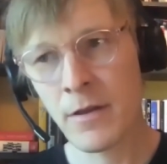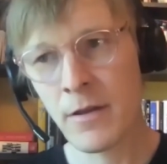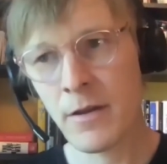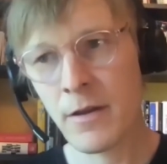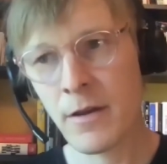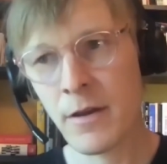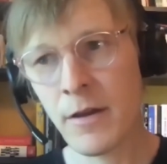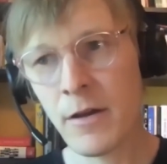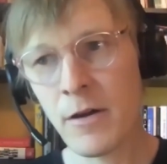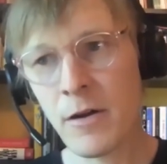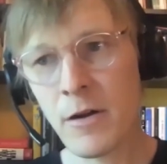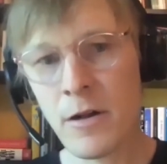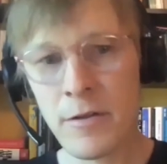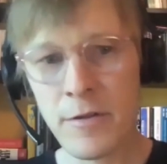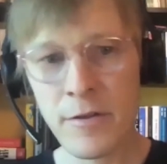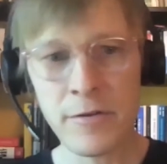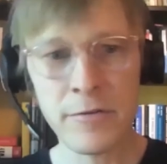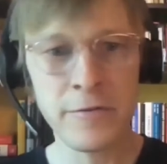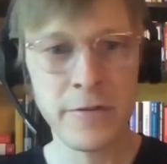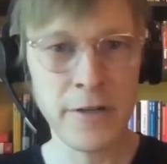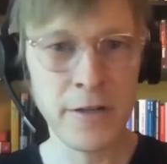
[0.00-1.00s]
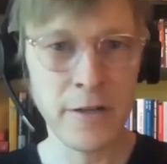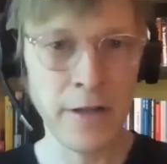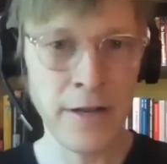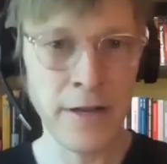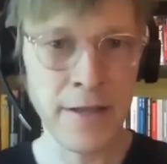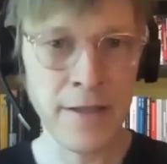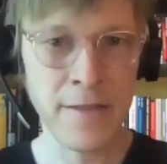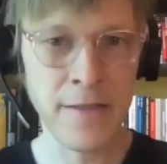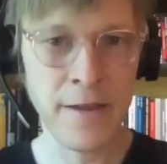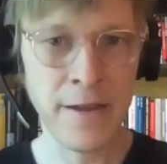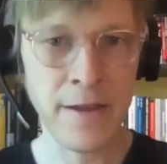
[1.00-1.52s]
I also
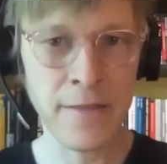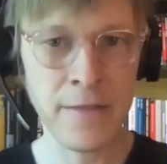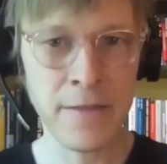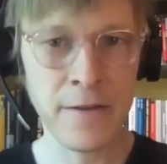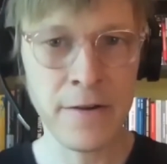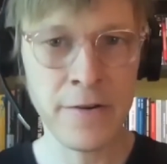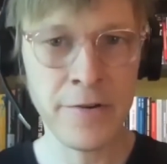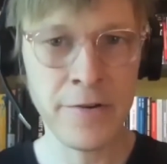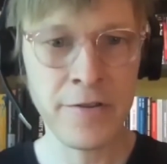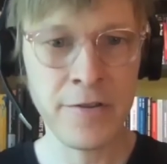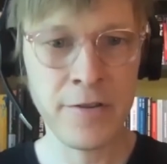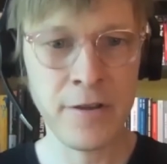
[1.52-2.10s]
realized that there's